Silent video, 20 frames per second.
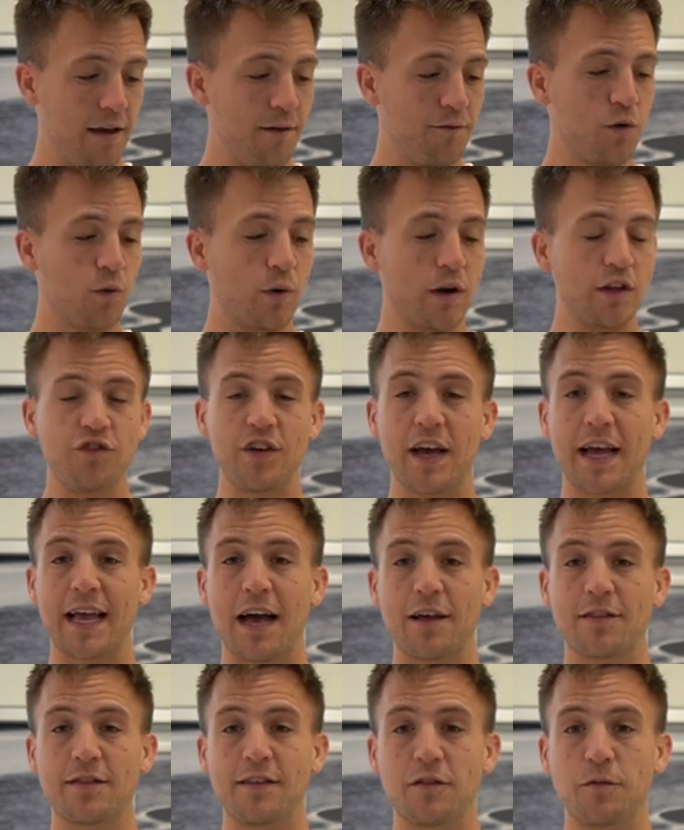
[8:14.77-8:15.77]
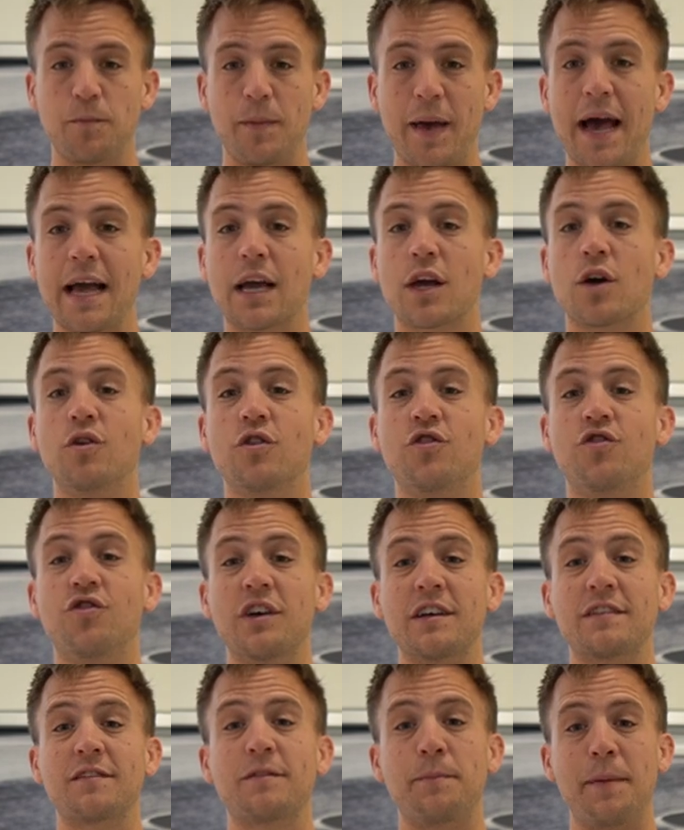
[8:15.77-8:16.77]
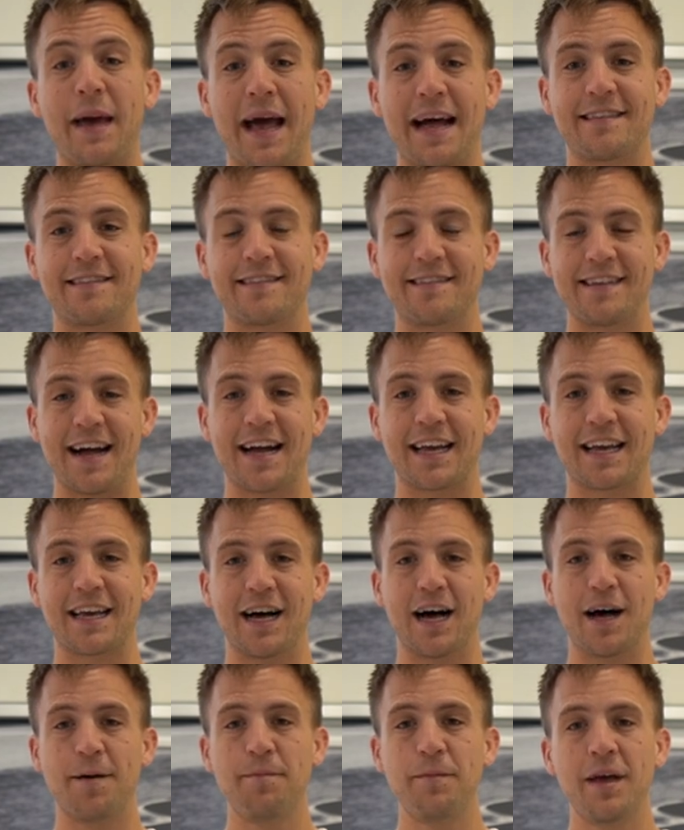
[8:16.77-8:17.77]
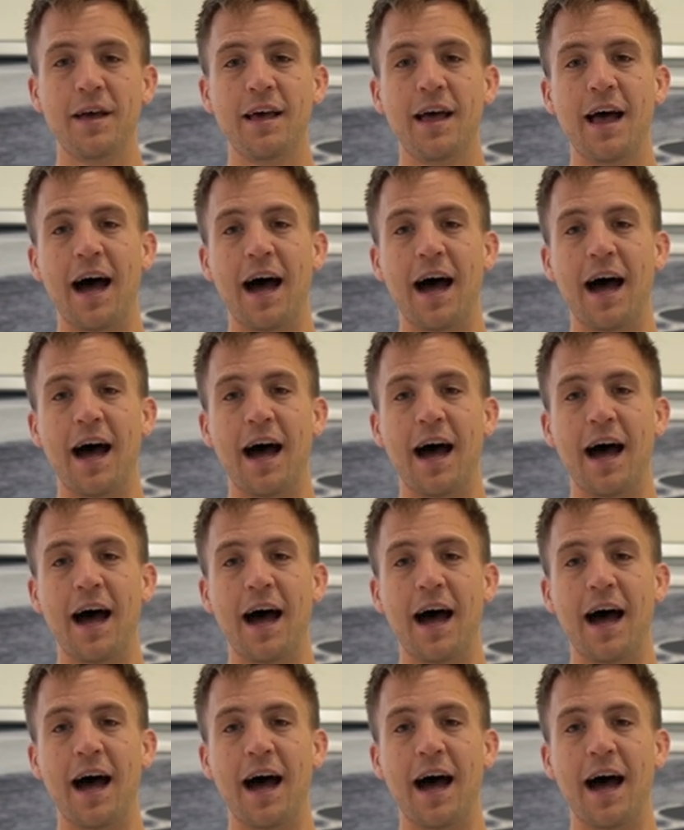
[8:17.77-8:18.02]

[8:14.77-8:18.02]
If you want to check out this bat, go to JustBats.com.